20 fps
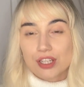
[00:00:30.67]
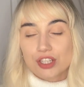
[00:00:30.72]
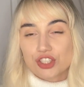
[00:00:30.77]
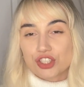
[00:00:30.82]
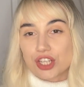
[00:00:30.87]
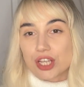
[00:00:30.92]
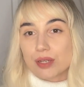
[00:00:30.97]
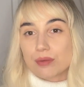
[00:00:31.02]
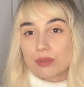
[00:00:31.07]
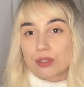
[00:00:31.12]

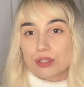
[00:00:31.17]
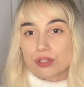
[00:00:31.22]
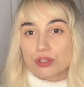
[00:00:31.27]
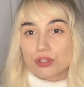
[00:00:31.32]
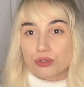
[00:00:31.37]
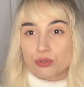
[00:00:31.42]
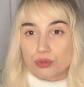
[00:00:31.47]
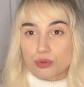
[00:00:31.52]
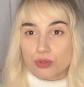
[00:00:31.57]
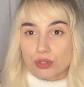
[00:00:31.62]
She was
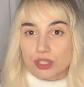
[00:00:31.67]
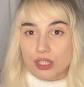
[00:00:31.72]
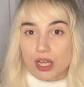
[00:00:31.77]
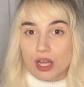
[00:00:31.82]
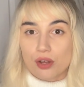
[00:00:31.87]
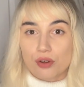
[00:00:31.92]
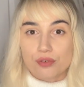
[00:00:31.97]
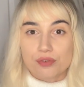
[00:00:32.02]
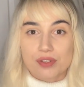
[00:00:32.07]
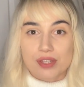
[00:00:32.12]
the
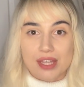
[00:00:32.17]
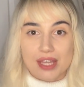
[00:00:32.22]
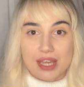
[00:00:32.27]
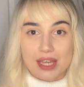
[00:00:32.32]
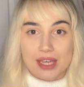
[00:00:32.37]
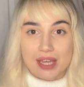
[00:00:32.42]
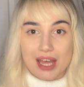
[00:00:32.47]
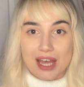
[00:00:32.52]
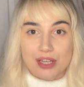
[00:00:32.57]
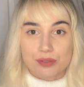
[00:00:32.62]
daughter of
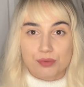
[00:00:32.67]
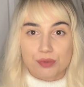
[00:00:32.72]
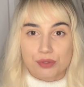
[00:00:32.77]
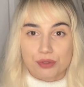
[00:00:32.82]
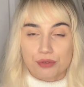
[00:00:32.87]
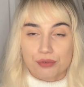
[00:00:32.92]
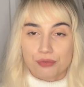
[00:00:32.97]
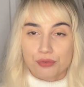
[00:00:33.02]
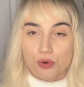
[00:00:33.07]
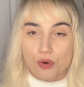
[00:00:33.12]
King
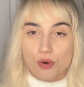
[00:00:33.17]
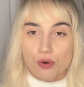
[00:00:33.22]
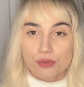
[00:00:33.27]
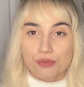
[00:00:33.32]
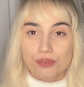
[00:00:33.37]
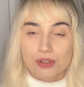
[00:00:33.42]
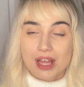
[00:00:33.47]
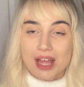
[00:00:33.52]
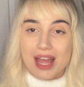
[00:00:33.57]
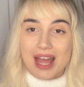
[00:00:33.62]
Edward IV
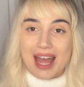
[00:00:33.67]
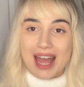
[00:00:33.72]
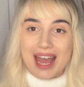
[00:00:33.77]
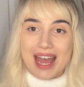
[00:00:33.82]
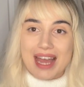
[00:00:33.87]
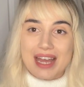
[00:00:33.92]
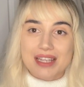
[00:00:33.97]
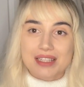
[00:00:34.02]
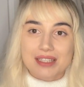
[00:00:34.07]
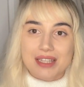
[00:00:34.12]

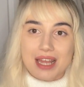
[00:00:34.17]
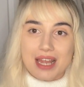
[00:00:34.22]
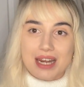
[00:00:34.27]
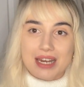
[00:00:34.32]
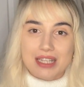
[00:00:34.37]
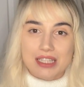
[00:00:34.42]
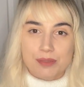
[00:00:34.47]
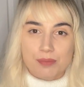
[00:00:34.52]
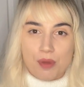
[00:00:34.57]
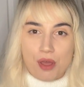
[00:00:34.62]
and
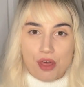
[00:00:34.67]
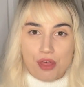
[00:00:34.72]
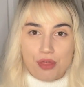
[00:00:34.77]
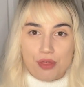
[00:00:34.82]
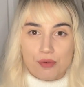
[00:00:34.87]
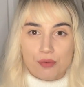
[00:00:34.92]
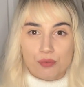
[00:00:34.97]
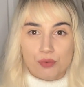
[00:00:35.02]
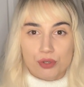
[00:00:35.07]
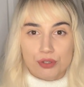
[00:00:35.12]
Elizabeth
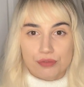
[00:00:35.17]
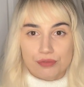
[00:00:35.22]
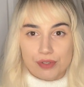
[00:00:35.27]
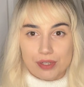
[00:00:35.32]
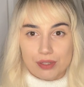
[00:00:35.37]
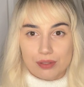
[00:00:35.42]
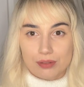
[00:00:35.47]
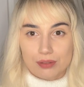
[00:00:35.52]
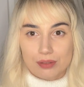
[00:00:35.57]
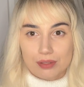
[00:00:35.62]

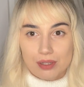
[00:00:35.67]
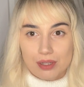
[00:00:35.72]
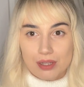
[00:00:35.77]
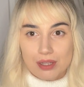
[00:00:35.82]
Woodville,